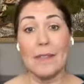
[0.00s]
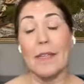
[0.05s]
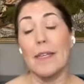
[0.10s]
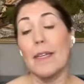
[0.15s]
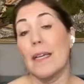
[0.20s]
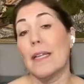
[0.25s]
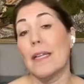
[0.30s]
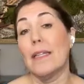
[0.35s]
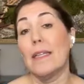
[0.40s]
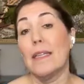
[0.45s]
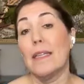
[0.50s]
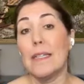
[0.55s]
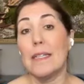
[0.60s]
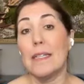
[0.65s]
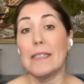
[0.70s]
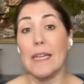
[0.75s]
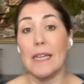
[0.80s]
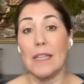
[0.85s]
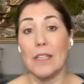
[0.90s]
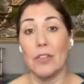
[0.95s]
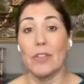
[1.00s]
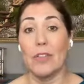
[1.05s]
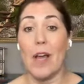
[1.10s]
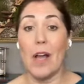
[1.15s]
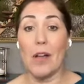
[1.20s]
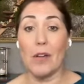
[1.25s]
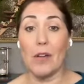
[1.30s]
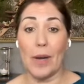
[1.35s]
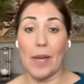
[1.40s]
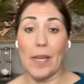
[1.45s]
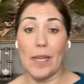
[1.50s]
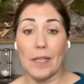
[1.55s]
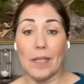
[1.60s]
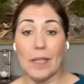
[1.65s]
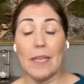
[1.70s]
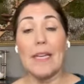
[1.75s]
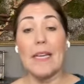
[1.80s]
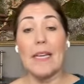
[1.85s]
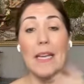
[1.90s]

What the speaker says: Like at the end of the day, you're not great